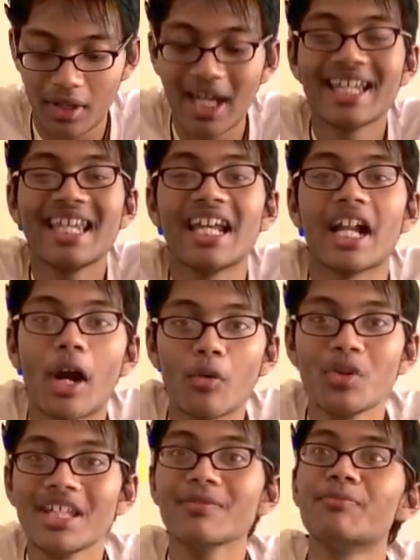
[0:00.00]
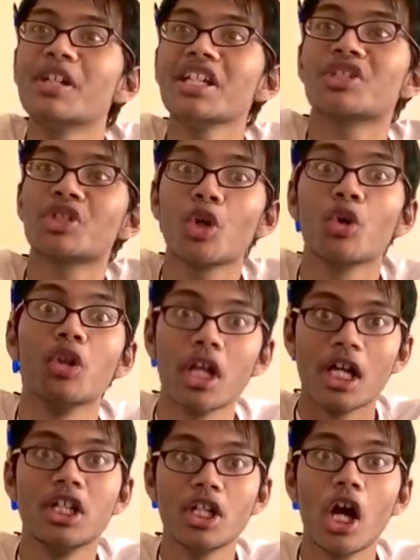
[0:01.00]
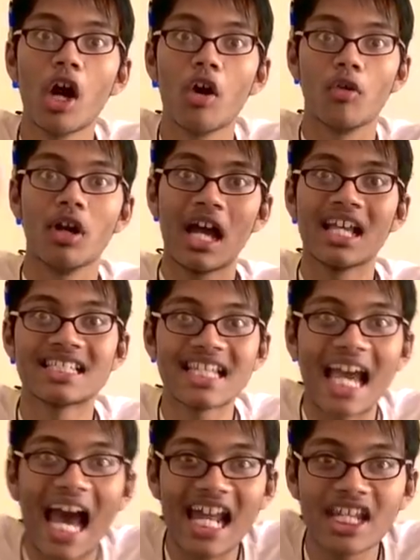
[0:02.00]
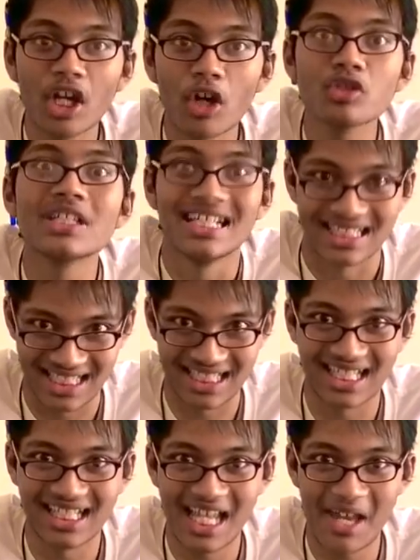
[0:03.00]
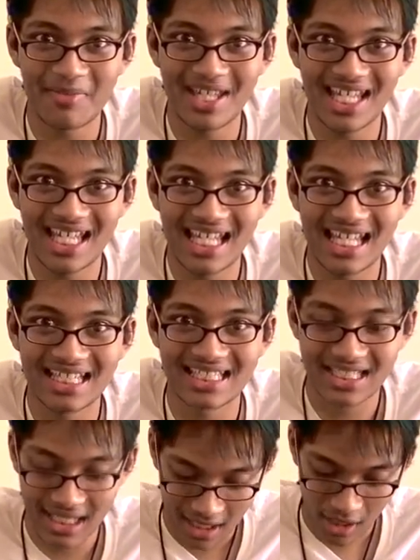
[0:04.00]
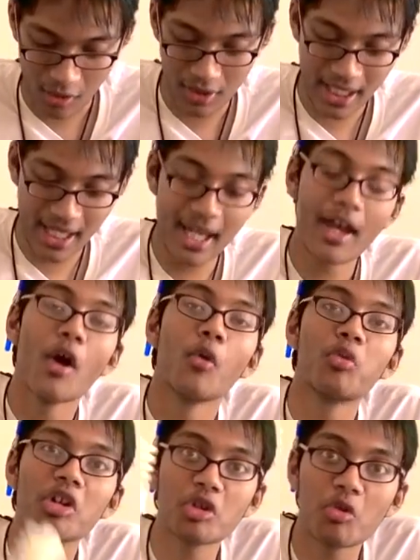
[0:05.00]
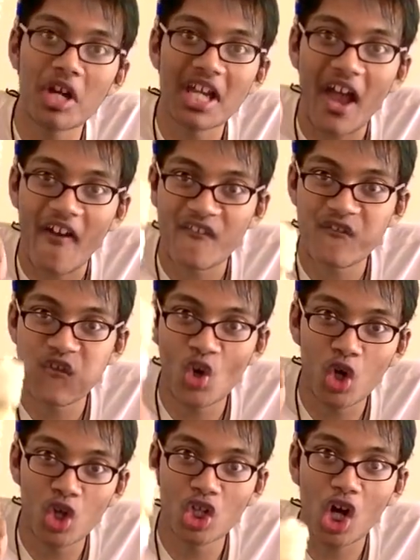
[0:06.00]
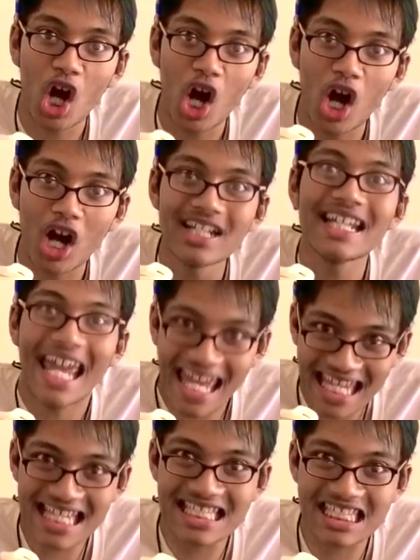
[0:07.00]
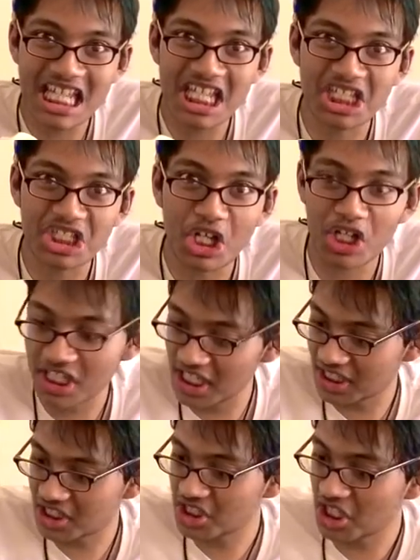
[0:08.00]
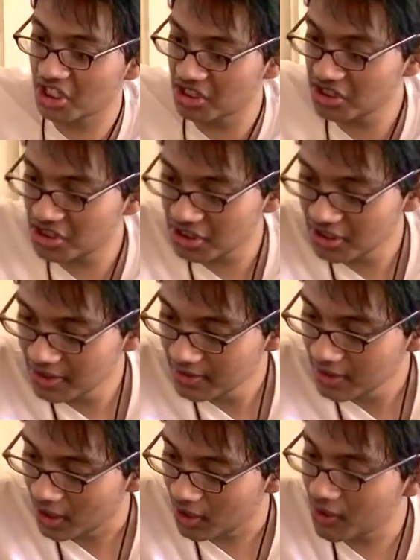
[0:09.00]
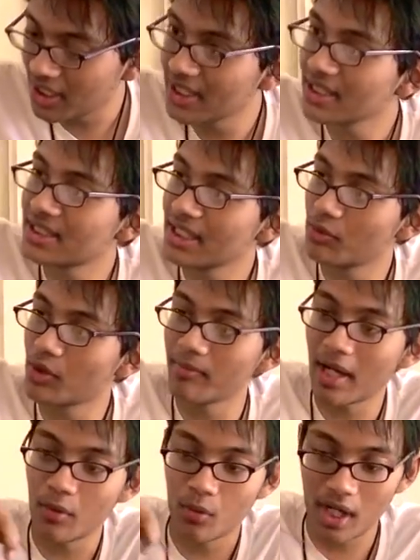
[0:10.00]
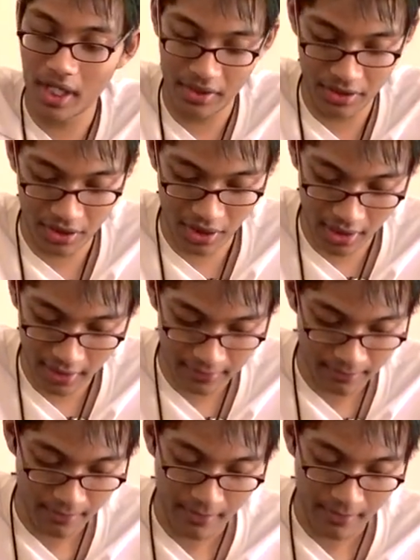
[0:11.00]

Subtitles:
Again, are we in preschool? No. Say adios to the lemons. Okay, we're going full on AC circuit, suckers. All right, let's see where my wires are.